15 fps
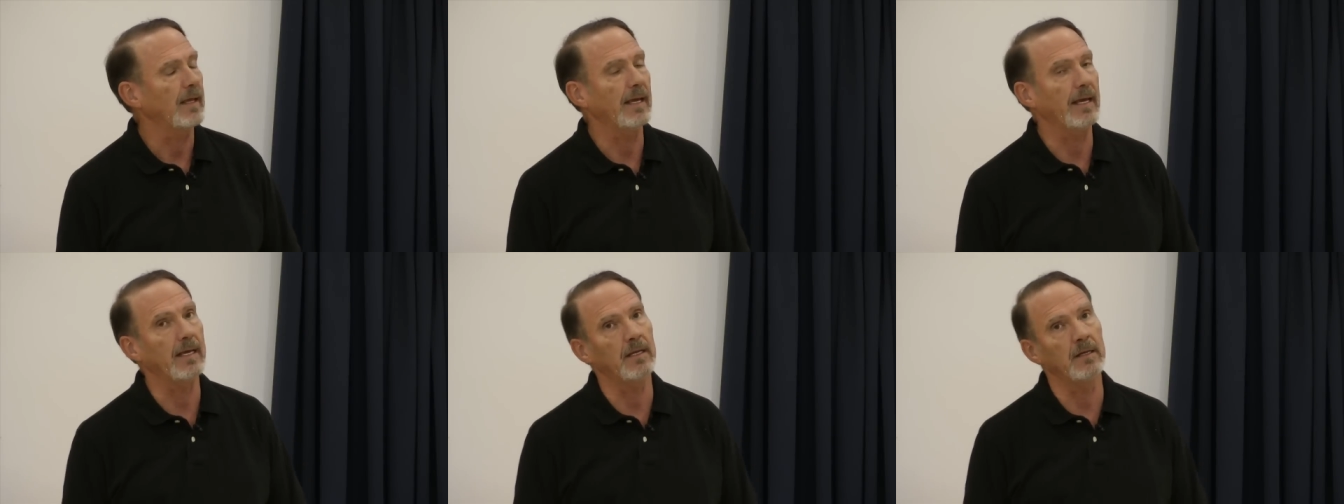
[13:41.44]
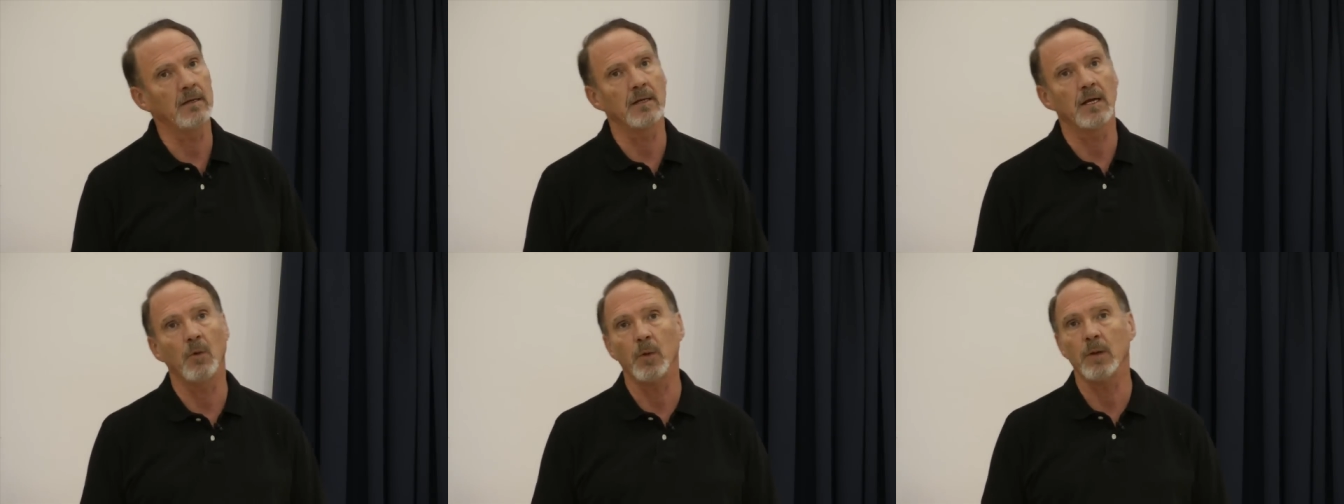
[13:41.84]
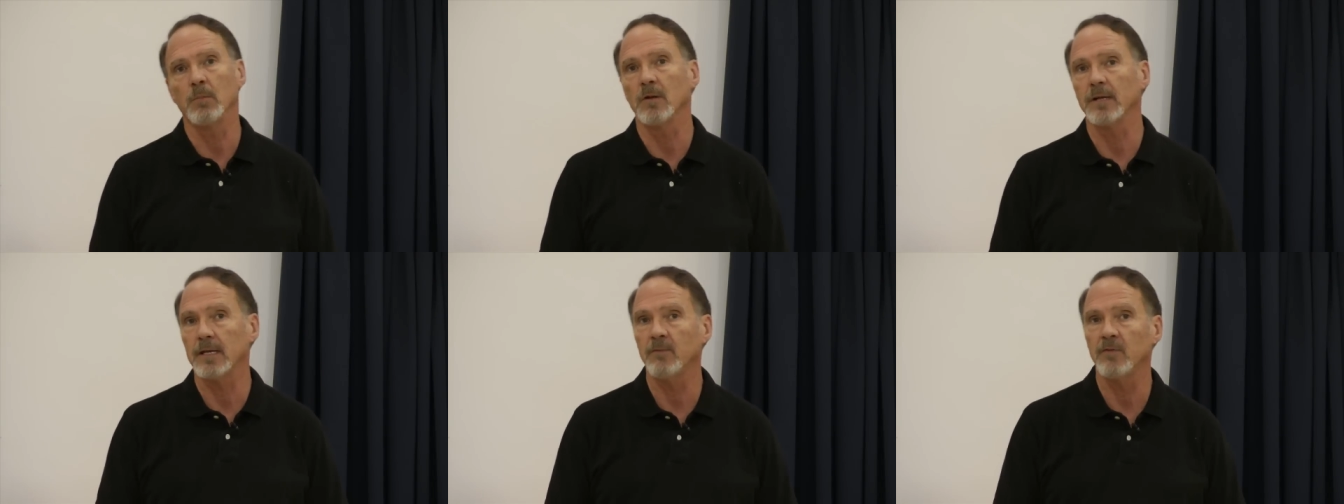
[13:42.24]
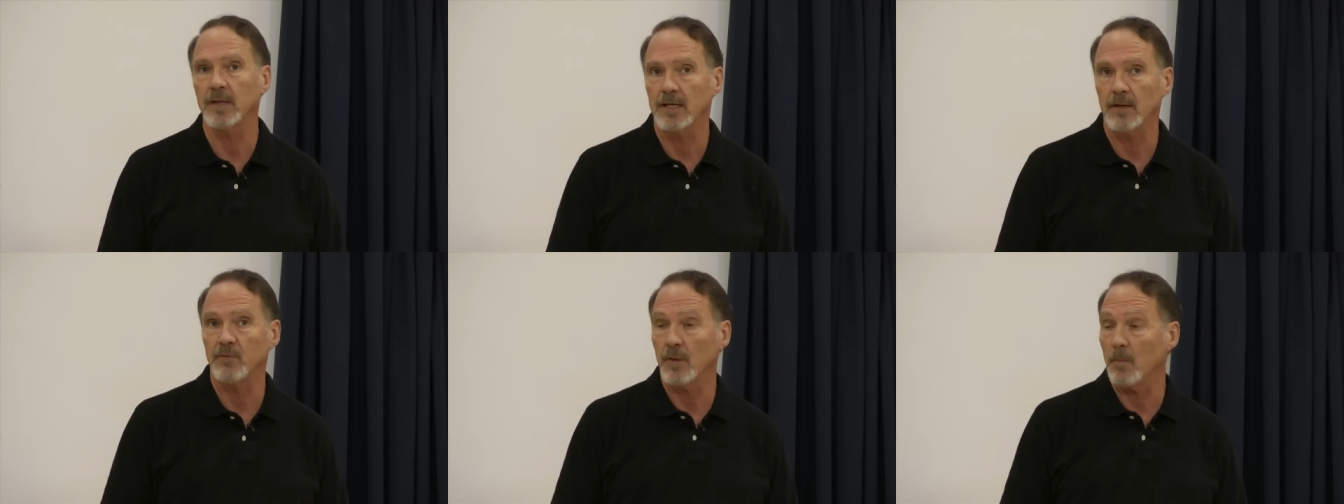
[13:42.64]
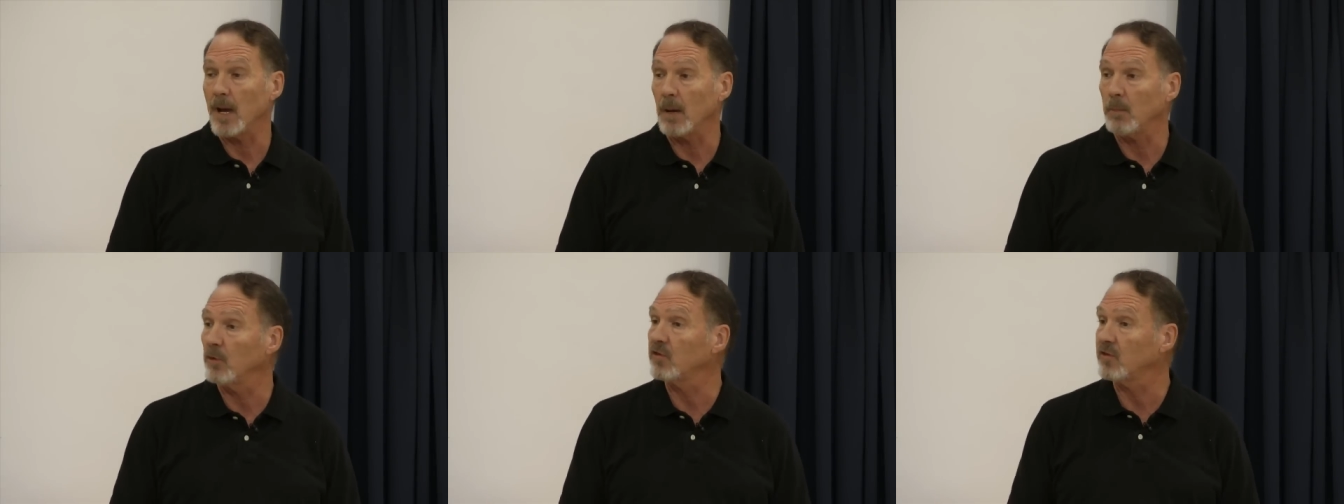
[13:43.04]
And we believed that if the
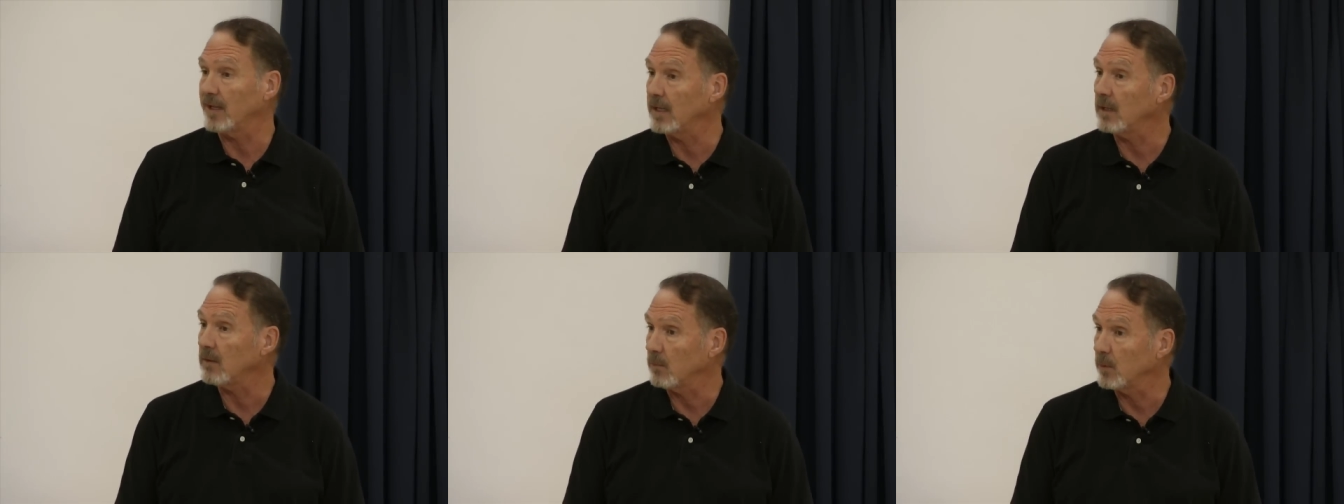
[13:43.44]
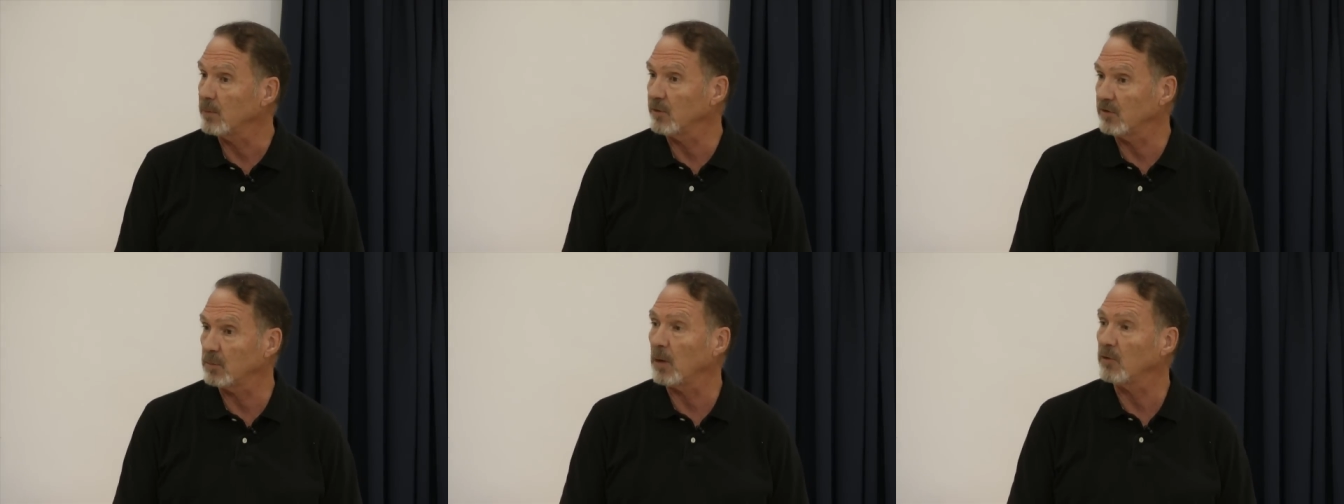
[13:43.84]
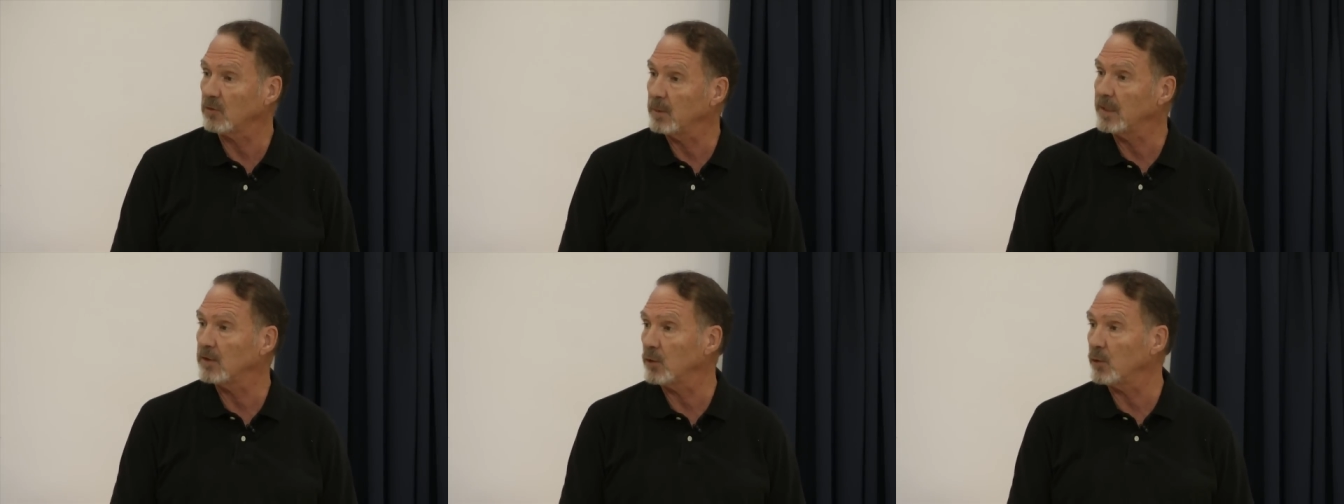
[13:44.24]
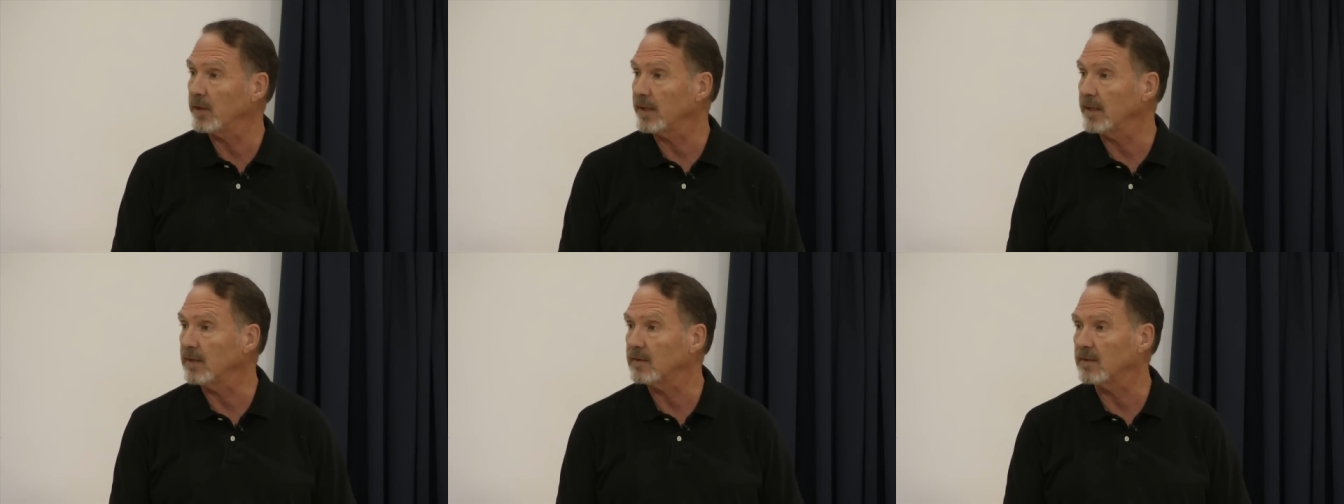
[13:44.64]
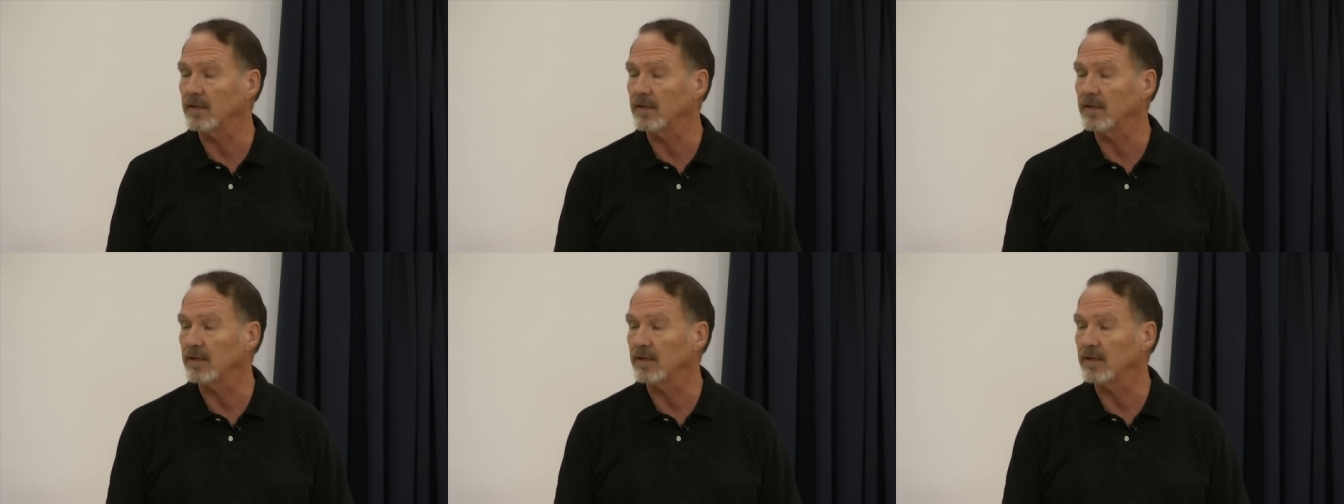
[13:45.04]
Bible said it, we were supposed to be doing it.